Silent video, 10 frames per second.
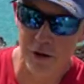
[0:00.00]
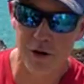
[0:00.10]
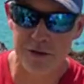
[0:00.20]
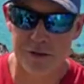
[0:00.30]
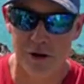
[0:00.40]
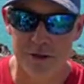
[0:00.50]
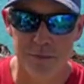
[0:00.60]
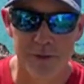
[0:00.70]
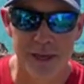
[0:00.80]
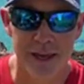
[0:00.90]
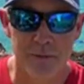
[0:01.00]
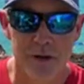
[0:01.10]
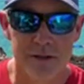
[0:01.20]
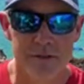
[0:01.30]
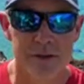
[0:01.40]
starts up the
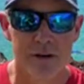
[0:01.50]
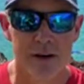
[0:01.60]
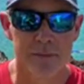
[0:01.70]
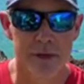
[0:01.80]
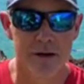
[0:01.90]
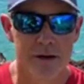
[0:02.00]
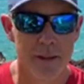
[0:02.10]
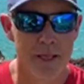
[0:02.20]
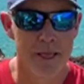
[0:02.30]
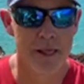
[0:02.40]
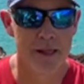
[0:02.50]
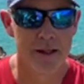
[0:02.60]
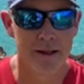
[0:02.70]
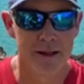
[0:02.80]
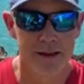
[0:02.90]
camera. Is everything all right up there? Yeah.
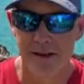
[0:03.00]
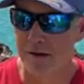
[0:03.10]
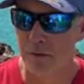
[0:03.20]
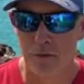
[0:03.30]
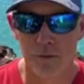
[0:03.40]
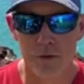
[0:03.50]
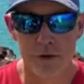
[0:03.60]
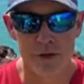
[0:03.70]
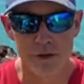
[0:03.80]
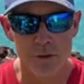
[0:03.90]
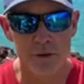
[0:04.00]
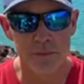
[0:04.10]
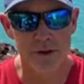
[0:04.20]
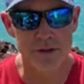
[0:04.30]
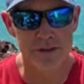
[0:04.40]
Do it with Well, you're going to do it with
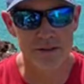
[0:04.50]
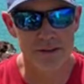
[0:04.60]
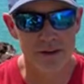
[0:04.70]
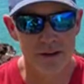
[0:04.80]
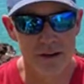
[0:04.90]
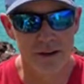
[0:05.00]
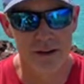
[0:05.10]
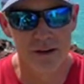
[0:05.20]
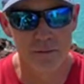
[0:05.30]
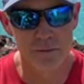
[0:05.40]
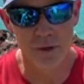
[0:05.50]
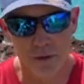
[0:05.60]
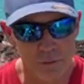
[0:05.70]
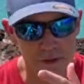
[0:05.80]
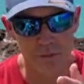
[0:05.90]
me, aren't you?
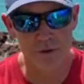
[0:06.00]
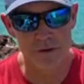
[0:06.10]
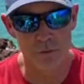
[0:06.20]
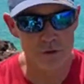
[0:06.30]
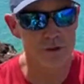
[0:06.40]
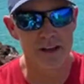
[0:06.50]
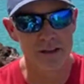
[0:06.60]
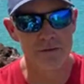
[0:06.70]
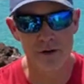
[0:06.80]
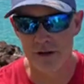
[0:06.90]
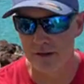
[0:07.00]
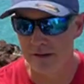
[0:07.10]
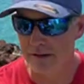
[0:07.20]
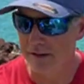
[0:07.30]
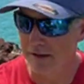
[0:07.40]
but we, we will do that at the very end. All
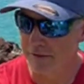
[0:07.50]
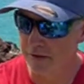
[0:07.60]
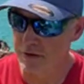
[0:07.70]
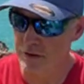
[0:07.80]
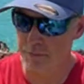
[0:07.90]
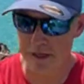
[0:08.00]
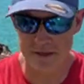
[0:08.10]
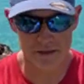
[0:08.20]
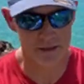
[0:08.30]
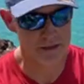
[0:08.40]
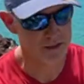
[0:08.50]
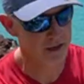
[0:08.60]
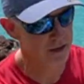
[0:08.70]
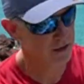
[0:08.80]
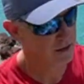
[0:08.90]
right. And then you just basically, it's
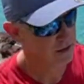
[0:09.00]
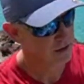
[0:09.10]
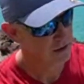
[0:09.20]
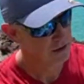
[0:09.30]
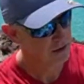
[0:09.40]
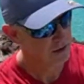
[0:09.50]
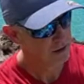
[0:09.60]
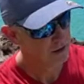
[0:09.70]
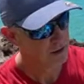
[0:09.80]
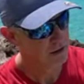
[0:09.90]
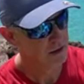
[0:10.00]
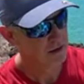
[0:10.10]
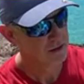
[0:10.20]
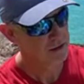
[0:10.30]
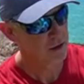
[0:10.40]
got a, it's got